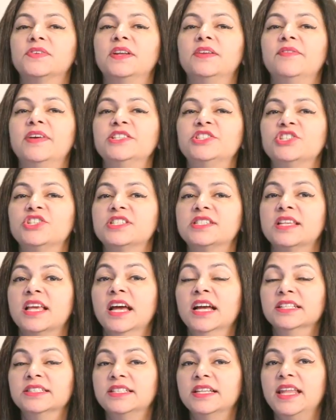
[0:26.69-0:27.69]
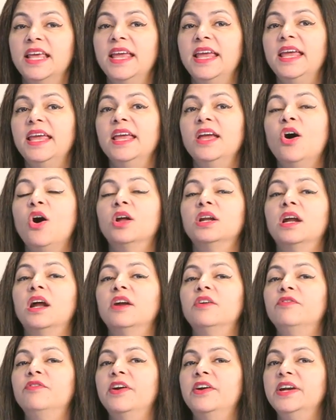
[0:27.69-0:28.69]
Food Adventures. Today on
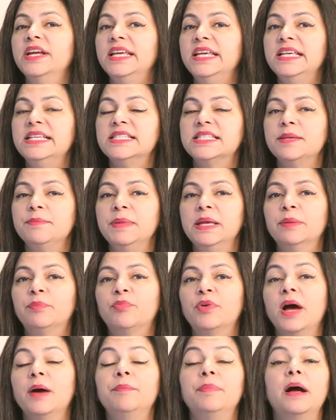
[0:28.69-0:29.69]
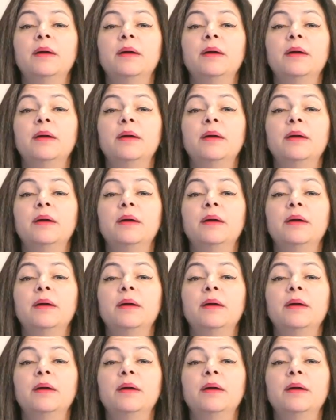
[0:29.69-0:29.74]
our very easy meal prep,